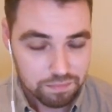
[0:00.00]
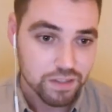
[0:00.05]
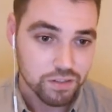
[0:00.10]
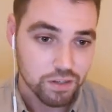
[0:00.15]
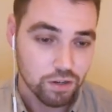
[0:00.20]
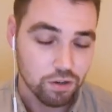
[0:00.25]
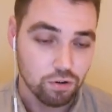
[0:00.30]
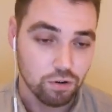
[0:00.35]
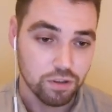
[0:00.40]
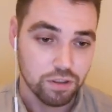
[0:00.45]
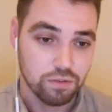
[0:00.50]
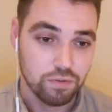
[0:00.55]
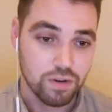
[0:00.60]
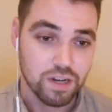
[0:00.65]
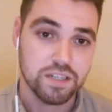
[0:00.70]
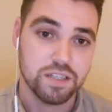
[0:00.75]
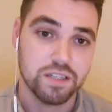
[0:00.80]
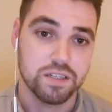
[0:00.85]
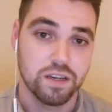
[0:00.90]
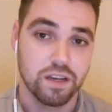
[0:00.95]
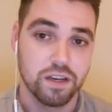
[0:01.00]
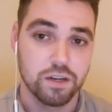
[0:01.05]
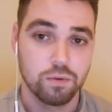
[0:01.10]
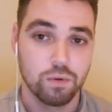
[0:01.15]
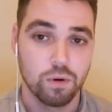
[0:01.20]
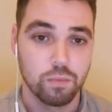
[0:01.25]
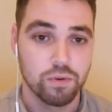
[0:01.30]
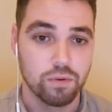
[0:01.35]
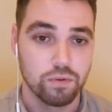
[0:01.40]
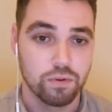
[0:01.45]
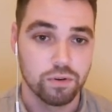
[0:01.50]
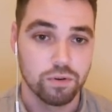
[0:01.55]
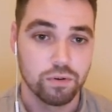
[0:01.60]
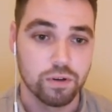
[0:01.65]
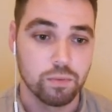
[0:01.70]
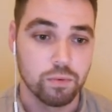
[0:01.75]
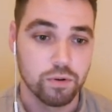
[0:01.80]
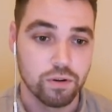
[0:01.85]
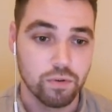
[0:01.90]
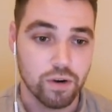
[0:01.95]
So on the Rust side, what we were
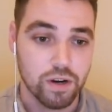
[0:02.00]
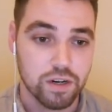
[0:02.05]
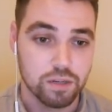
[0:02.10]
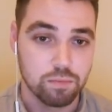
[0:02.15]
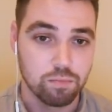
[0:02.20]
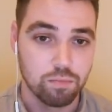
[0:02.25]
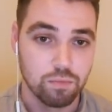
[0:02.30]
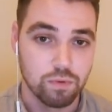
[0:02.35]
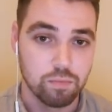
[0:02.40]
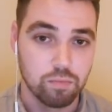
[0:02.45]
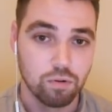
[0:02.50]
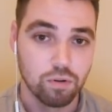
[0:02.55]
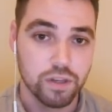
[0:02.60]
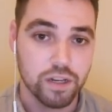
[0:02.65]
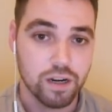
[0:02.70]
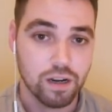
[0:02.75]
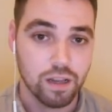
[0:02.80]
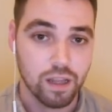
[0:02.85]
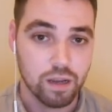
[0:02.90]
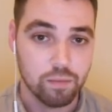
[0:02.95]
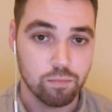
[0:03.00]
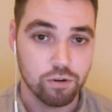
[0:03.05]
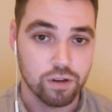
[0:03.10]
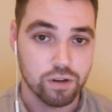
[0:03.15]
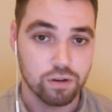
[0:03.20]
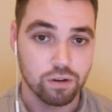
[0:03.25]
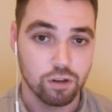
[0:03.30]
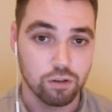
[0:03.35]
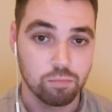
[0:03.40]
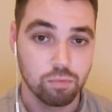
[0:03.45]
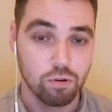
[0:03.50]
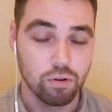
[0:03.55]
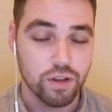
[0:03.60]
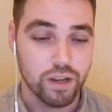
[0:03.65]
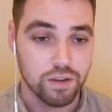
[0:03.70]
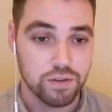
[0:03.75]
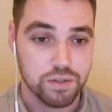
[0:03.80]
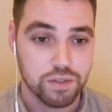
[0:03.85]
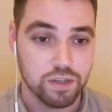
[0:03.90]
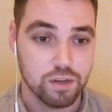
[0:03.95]
doing, we pulled in a library called
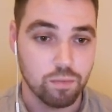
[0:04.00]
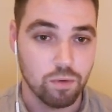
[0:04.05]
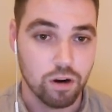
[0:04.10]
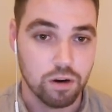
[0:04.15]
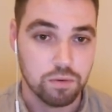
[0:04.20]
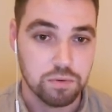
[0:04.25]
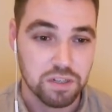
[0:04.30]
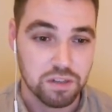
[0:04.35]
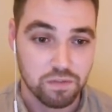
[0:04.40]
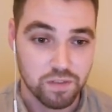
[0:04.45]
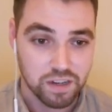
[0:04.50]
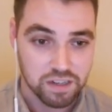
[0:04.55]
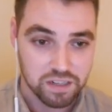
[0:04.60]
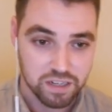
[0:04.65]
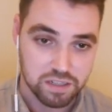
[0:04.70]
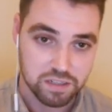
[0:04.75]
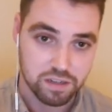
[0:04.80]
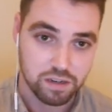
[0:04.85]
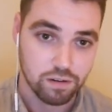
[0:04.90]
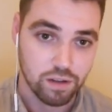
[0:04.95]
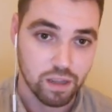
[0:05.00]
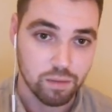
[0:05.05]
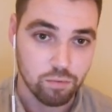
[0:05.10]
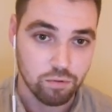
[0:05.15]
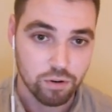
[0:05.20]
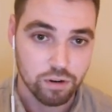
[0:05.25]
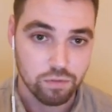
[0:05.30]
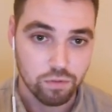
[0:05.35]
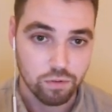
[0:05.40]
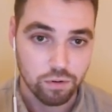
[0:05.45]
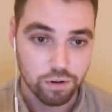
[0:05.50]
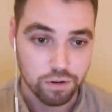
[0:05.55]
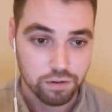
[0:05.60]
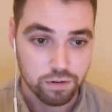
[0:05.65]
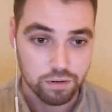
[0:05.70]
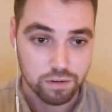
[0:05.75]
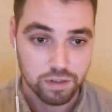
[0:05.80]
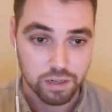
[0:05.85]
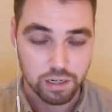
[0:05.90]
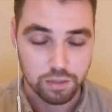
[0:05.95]
pulldown-cmark, which is a fantastic library for
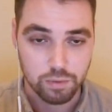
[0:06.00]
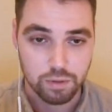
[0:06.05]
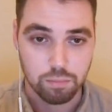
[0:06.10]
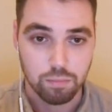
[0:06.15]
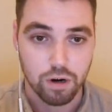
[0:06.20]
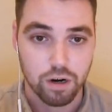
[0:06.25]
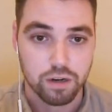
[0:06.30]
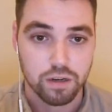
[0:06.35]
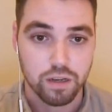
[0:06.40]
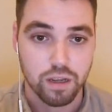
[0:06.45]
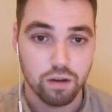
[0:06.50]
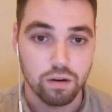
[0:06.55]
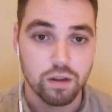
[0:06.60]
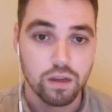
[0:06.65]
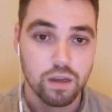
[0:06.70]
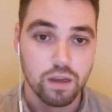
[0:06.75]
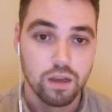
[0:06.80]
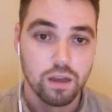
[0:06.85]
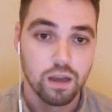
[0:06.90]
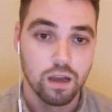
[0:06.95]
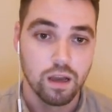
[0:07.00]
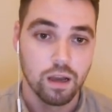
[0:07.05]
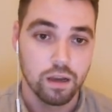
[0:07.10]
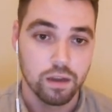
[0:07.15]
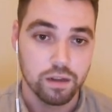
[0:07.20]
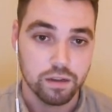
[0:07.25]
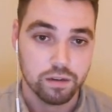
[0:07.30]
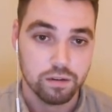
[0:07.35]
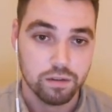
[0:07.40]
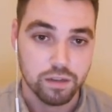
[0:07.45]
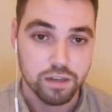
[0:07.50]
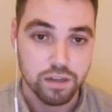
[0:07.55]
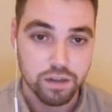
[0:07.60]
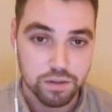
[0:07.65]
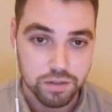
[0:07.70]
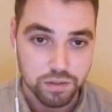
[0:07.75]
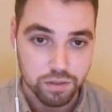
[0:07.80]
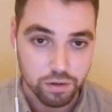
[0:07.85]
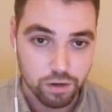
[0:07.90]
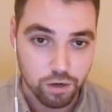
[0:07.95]
dealing with Markdown. It
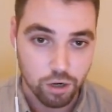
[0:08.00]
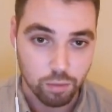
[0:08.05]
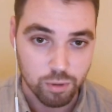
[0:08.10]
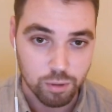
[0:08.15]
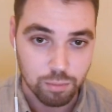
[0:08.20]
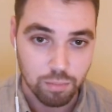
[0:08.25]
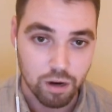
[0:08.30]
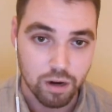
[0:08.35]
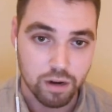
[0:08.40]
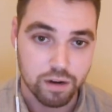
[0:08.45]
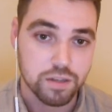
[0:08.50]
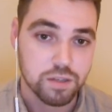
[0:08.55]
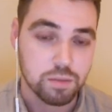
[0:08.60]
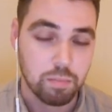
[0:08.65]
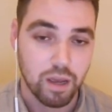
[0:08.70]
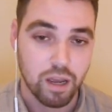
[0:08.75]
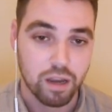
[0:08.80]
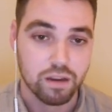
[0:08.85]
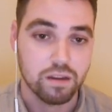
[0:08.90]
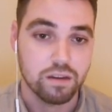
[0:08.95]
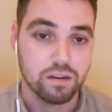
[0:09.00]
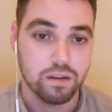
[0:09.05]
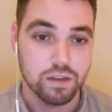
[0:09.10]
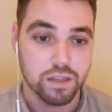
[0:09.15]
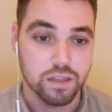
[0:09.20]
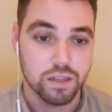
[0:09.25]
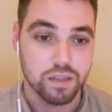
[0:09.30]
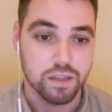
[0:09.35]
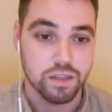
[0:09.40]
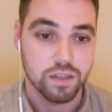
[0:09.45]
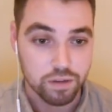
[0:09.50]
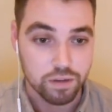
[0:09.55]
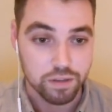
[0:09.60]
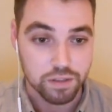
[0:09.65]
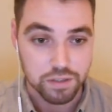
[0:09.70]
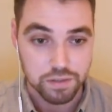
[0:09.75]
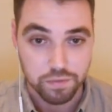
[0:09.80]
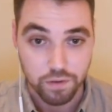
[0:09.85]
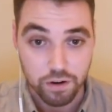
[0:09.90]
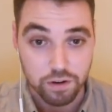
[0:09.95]
adheres to the common mark spec. It's
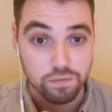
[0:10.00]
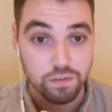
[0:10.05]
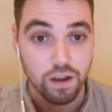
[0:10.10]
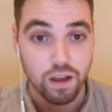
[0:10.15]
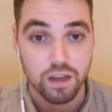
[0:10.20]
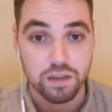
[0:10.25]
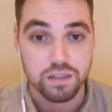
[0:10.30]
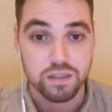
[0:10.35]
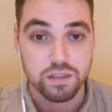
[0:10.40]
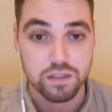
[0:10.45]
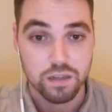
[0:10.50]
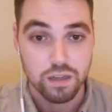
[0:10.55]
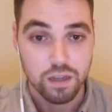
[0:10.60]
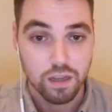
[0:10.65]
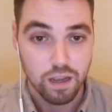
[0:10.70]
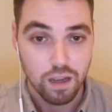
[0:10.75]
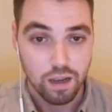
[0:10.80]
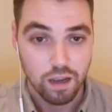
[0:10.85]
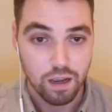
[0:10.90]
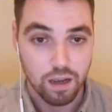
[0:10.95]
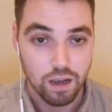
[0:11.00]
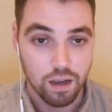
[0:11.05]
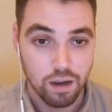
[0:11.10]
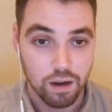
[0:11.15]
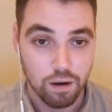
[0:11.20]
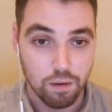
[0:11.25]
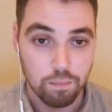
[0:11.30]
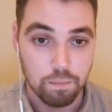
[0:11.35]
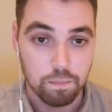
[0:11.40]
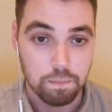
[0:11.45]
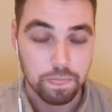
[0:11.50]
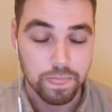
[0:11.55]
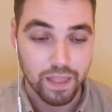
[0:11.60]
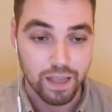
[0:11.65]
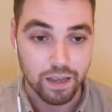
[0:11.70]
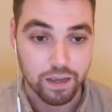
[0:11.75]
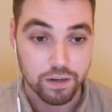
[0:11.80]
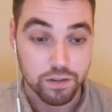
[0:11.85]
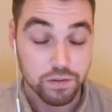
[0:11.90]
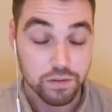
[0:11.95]
very fast, and
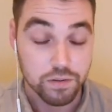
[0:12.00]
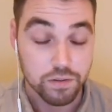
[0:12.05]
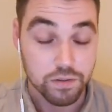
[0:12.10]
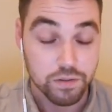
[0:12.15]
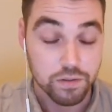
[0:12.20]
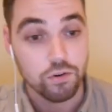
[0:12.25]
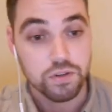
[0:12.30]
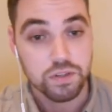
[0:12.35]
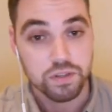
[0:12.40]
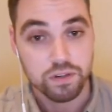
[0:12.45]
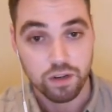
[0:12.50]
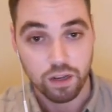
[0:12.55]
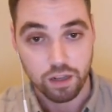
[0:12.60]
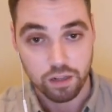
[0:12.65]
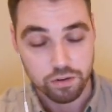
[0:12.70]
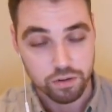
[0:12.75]
it's also very versatile.